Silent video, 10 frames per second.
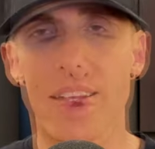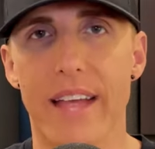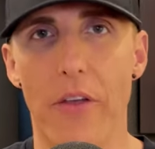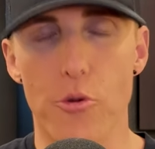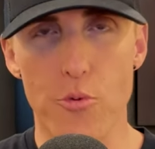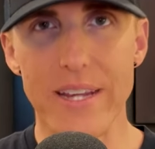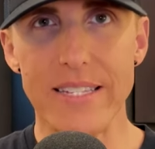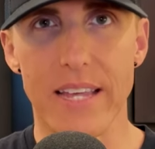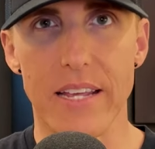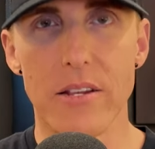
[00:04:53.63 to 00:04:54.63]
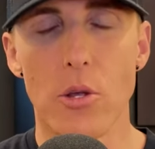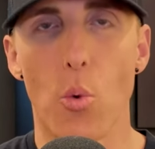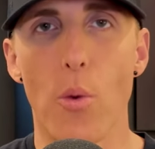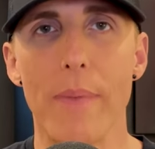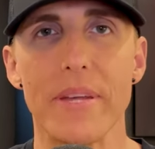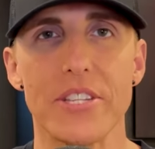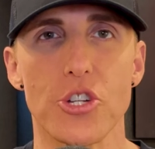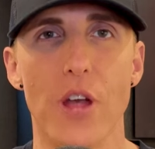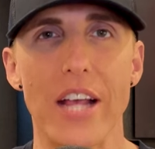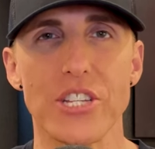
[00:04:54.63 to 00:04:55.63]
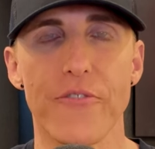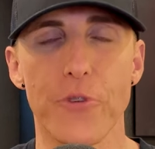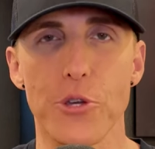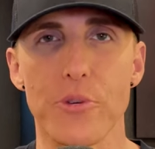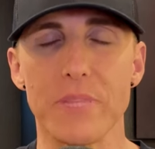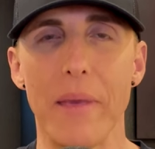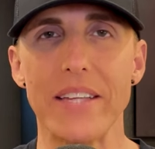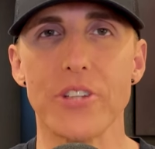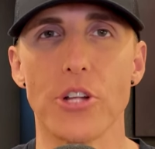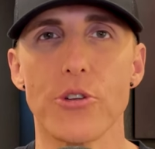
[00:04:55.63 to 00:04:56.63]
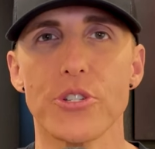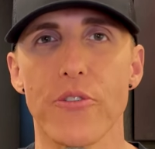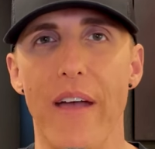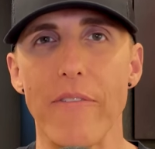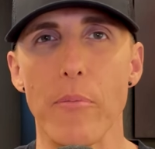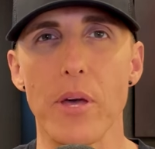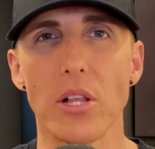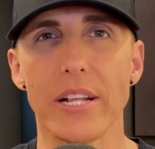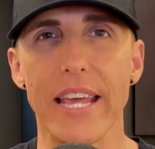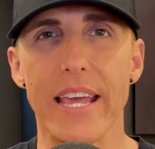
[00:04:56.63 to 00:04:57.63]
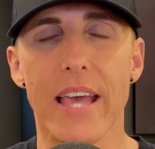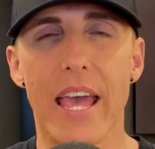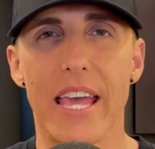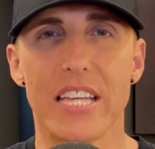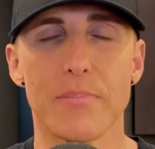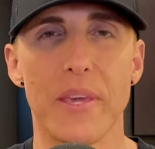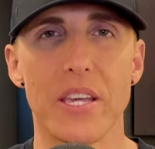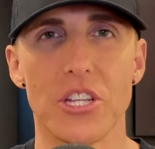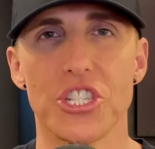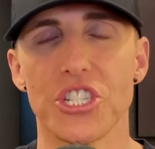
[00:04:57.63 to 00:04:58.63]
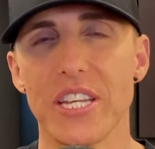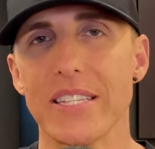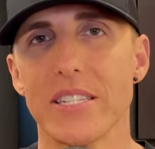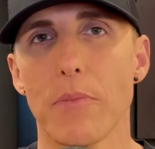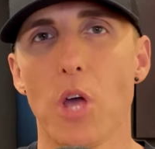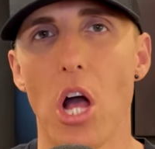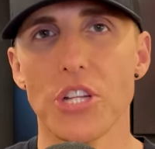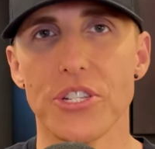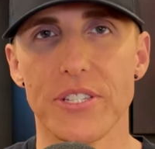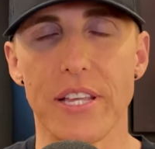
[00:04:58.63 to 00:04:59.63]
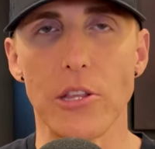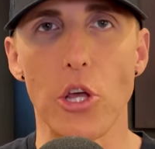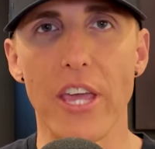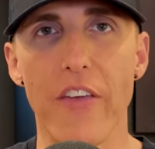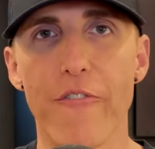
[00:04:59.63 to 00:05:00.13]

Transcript: Now, the reason women's attraction for you is based on your survivability is because she's subconsciously looking